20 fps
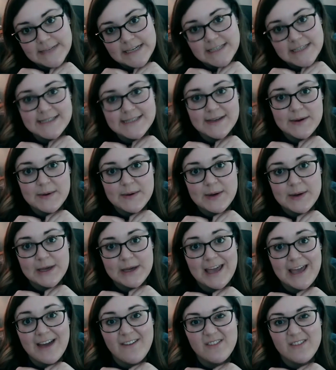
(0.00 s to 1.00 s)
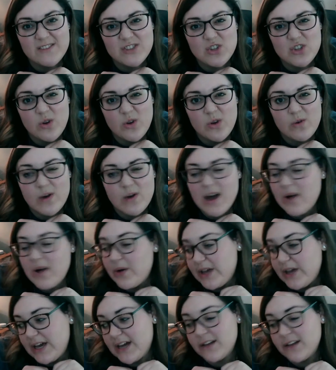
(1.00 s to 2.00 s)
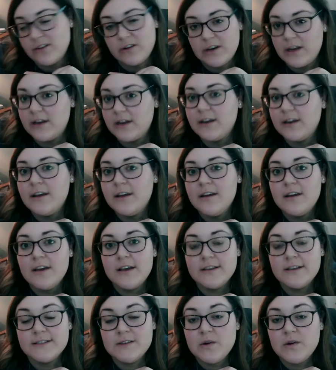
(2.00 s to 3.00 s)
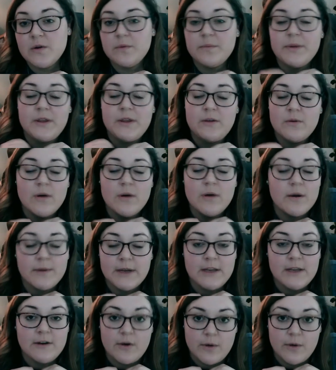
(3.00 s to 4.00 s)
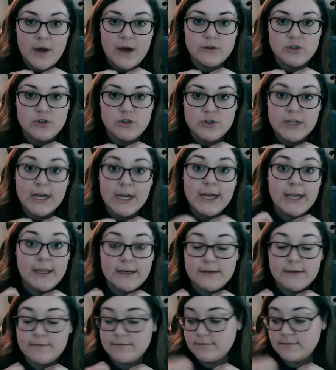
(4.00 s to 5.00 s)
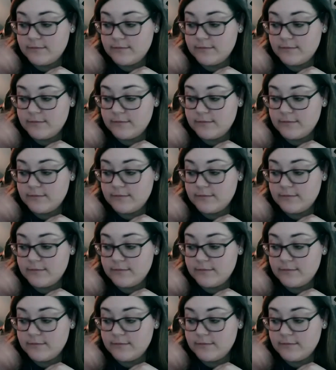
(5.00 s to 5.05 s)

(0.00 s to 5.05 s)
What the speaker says: So I can't show you how I colored it. So, but you already know how to cut and,